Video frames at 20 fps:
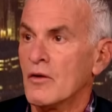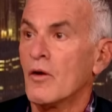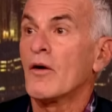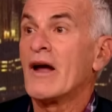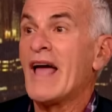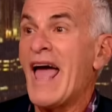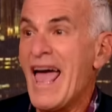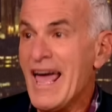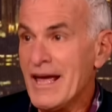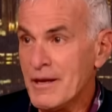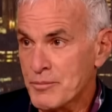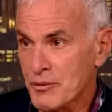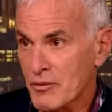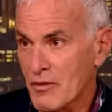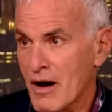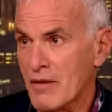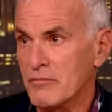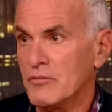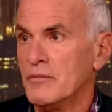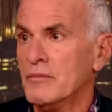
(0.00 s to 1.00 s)
or a
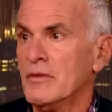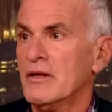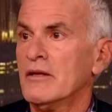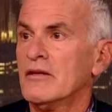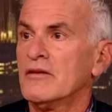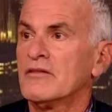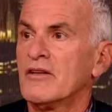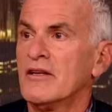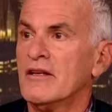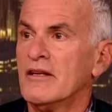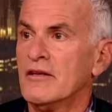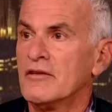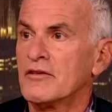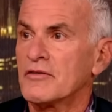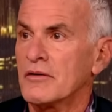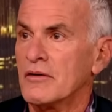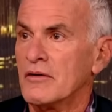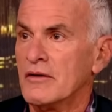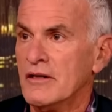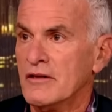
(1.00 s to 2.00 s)
problem is that
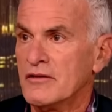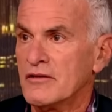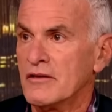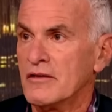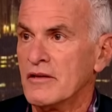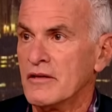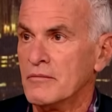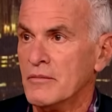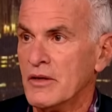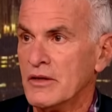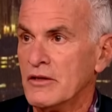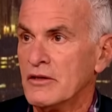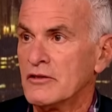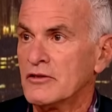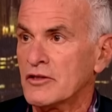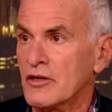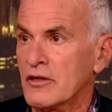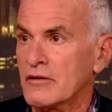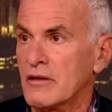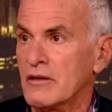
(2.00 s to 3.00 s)
Israel isn't admitting
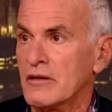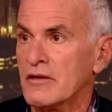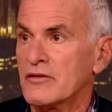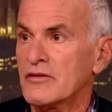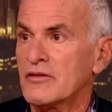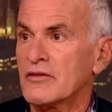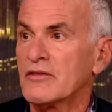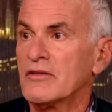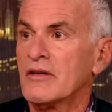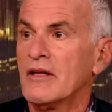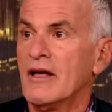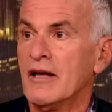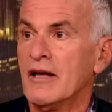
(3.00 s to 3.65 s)
journalists.